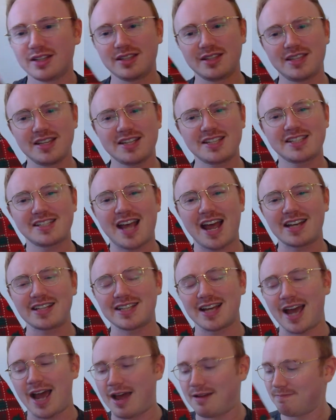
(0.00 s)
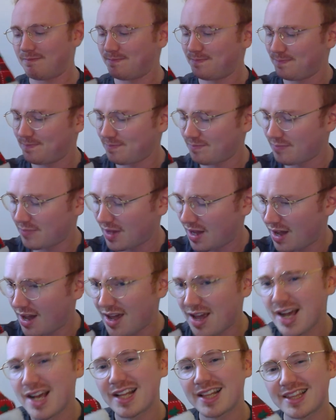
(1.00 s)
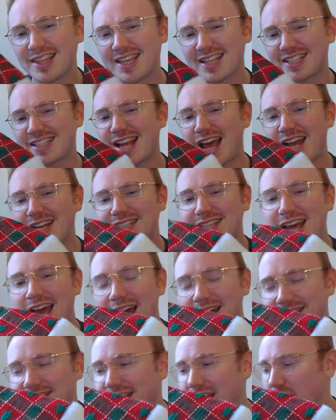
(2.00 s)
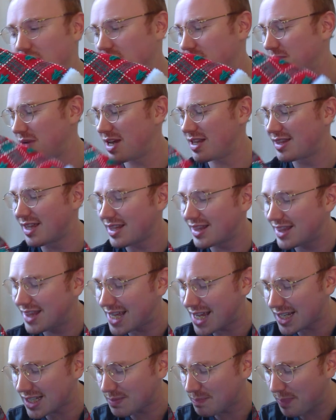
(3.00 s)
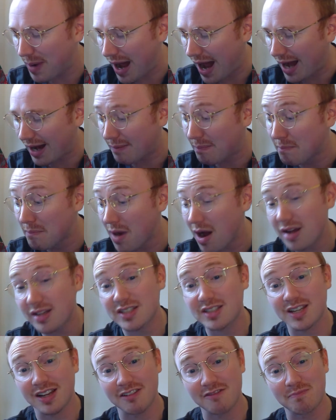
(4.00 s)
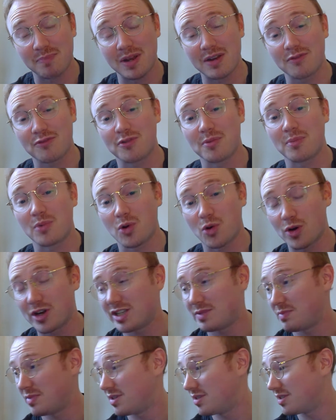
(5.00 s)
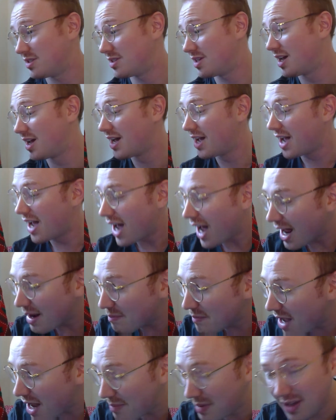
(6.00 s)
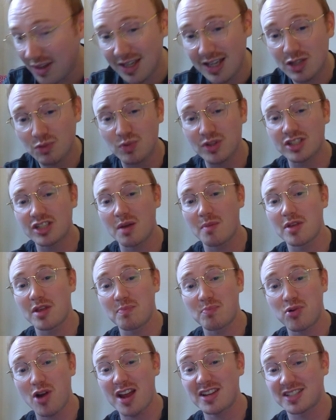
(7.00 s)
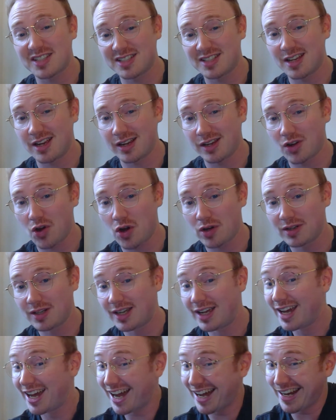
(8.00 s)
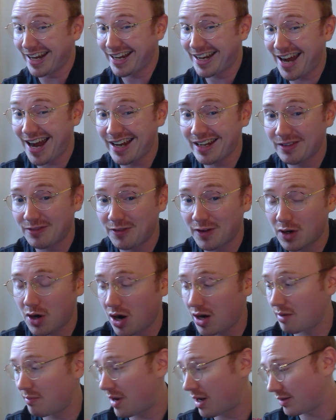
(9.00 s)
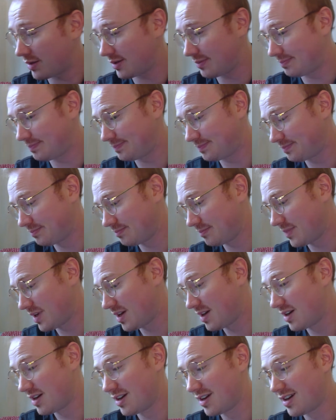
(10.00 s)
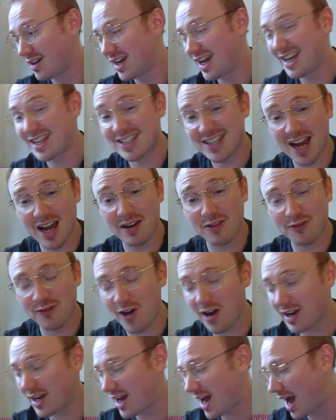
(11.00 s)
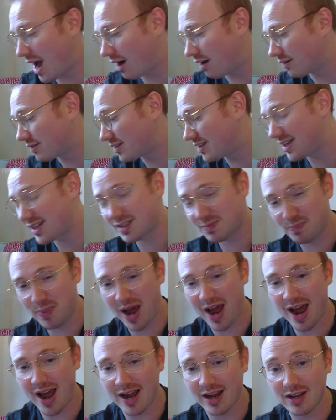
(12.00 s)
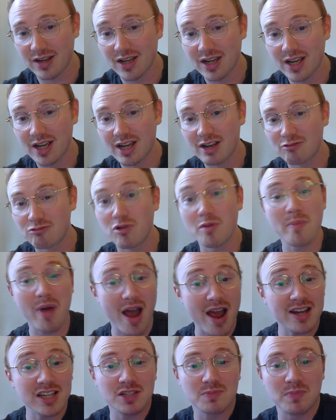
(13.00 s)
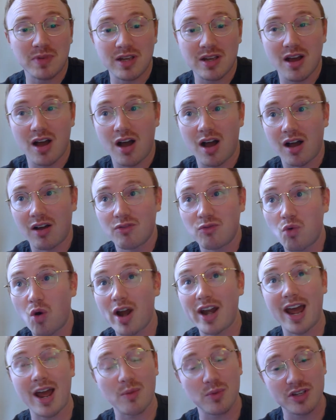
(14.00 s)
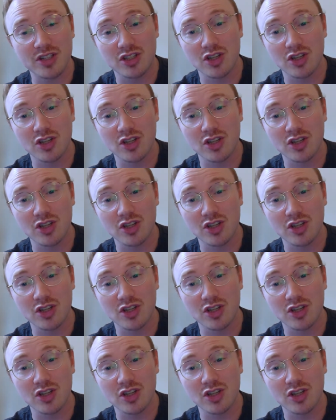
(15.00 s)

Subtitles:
this Santa hat. This Santa hat tells me that this bag must have been from Christmas. And maybe these were some of the presents I got. And I kind of forgot about them. It's kind of funny how this bag reminds me of what I was